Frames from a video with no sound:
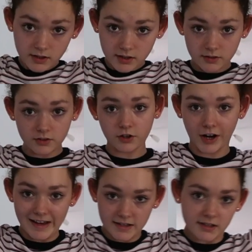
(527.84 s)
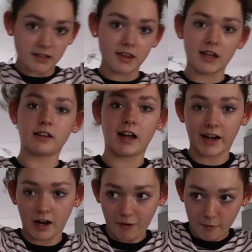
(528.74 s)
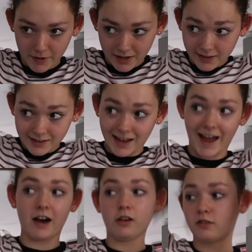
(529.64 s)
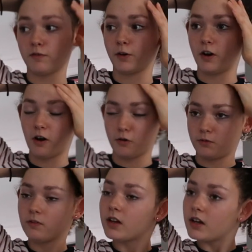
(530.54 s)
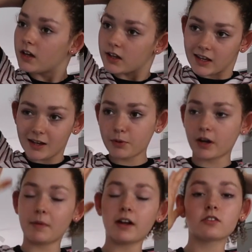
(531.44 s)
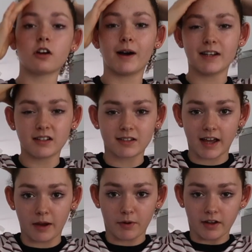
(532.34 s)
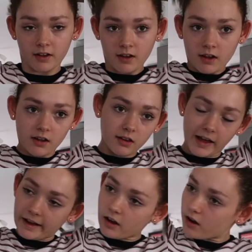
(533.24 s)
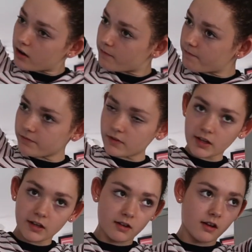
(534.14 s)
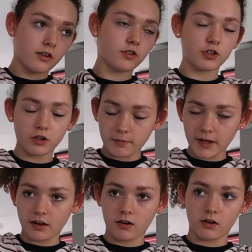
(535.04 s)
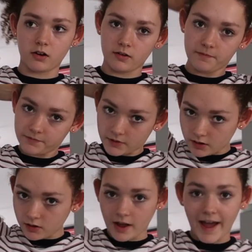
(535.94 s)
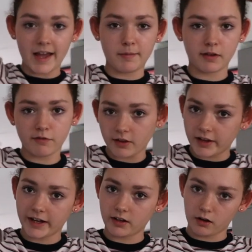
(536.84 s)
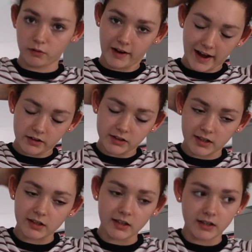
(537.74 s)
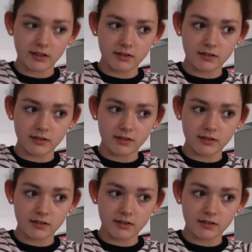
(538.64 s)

It's just crazy to think like I won't be in this house for a whole year pretty much. Oh, I didn't say, we're like assuming or aiming for like around a year.